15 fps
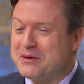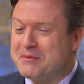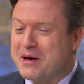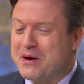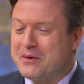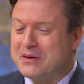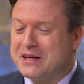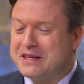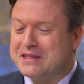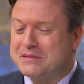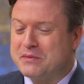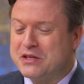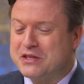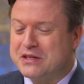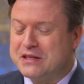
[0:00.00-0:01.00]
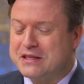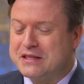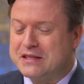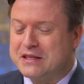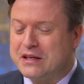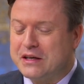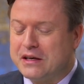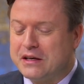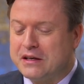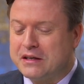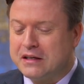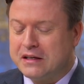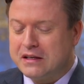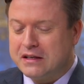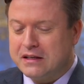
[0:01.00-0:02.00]
about is which is the,
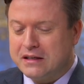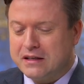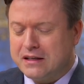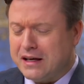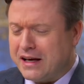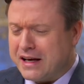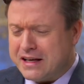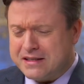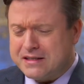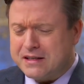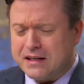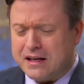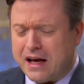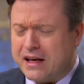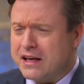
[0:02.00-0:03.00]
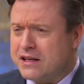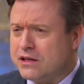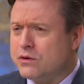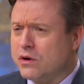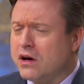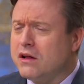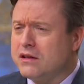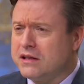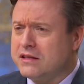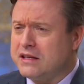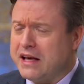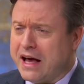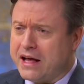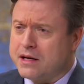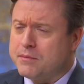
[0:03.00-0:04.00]
I guess I get you call it the
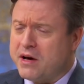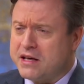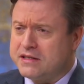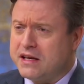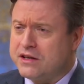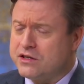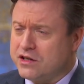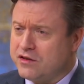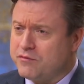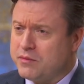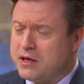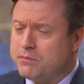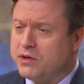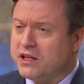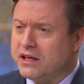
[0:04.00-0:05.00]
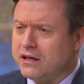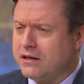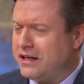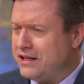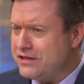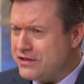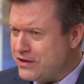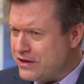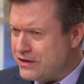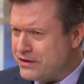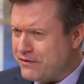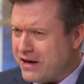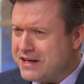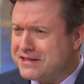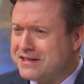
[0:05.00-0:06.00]
atomization of people into their
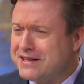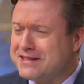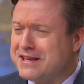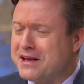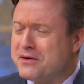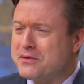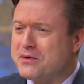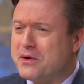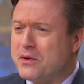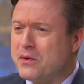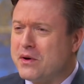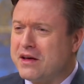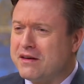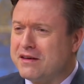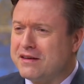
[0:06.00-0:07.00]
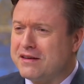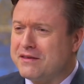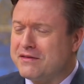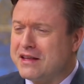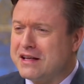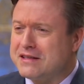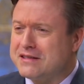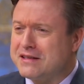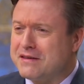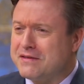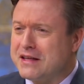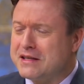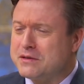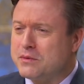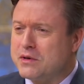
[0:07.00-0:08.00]
devices. I don't know eh, if that's if
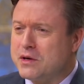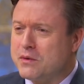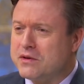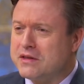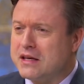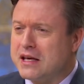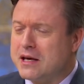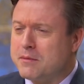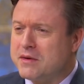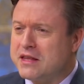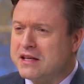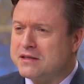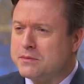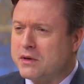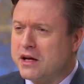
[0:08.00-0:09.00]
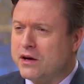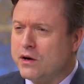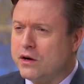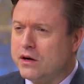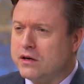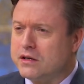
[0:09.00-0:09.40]
that's what you were thinking, but that's what I heard.